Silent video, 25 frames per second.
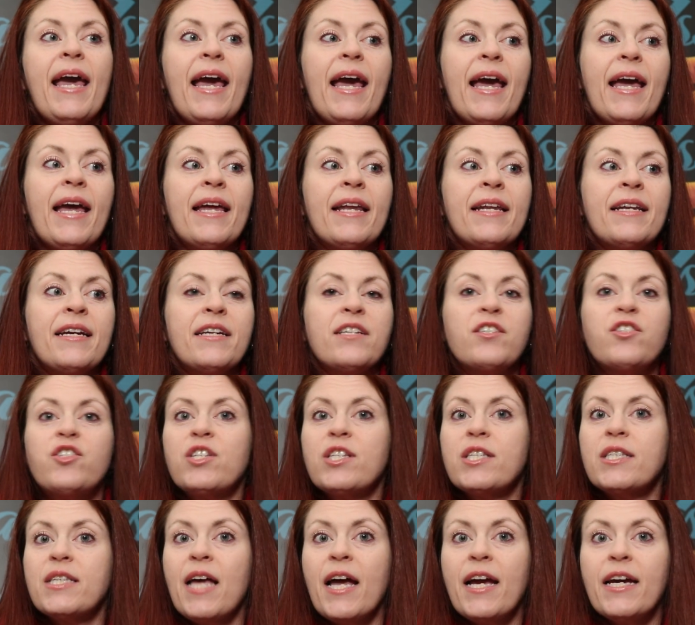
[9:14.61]
And it's
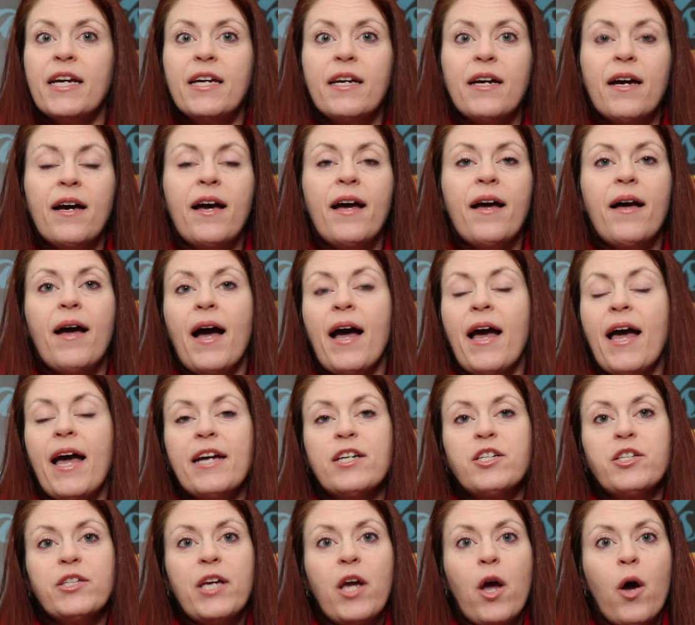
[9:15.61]
just like, I
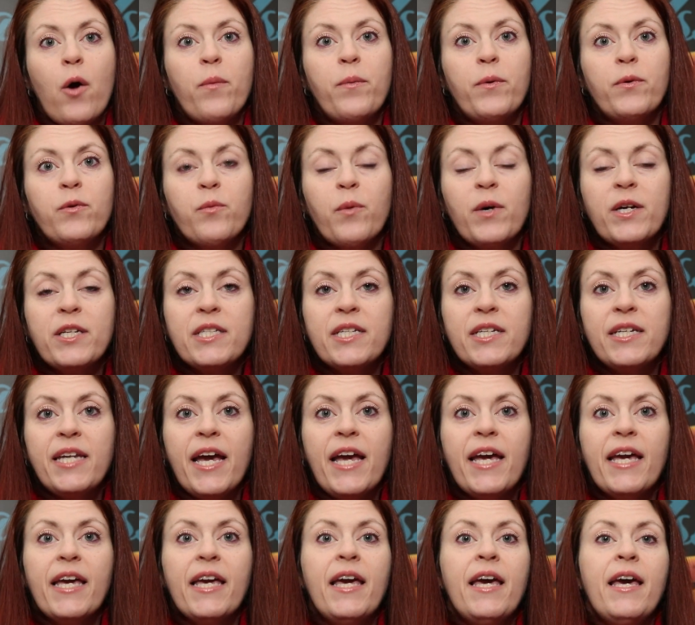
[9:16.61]
actually opened one
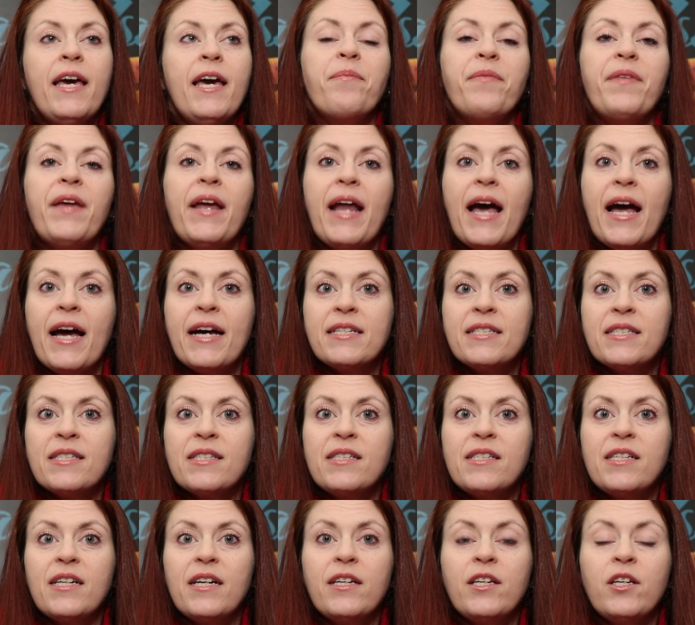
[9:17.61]
today that
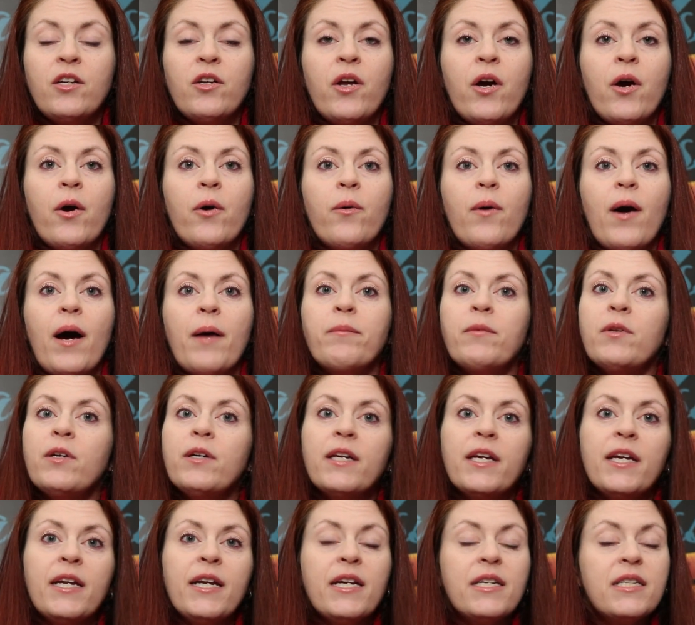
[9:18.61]
asked, I'm
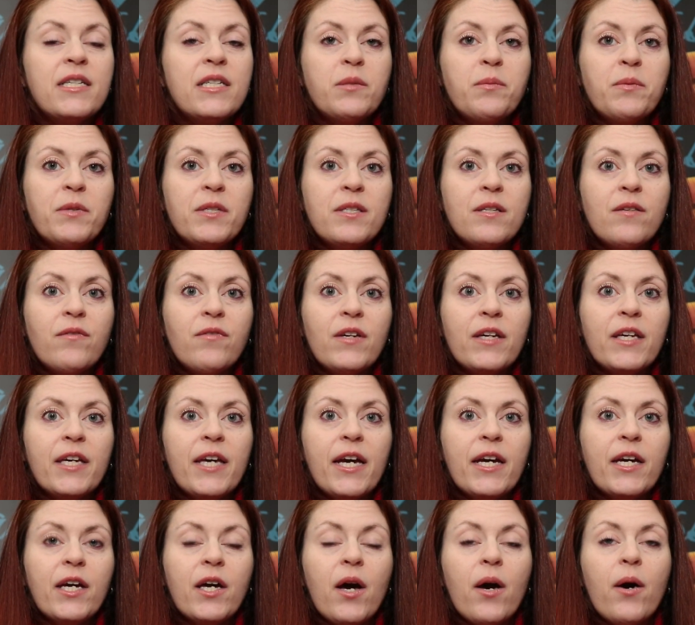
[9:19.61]
looking at a specific
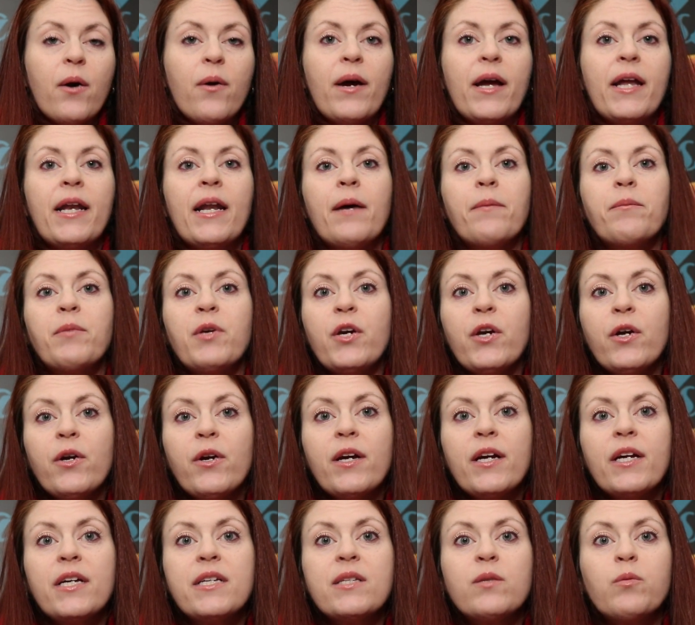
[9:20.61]
gecko and I'm
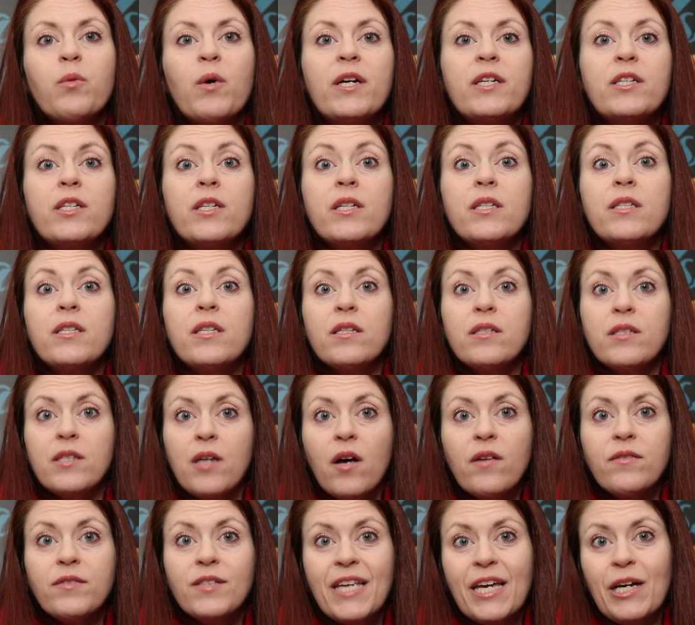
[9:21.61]
curious, what does
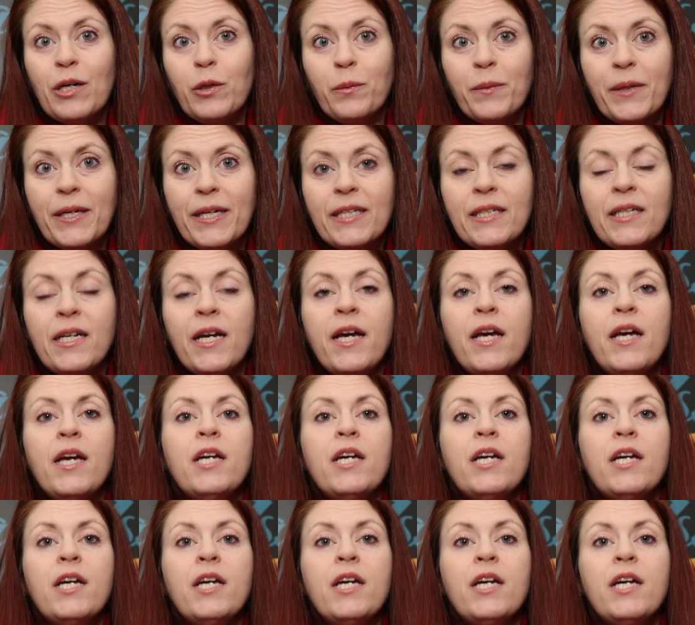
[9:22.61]
soft scale mean?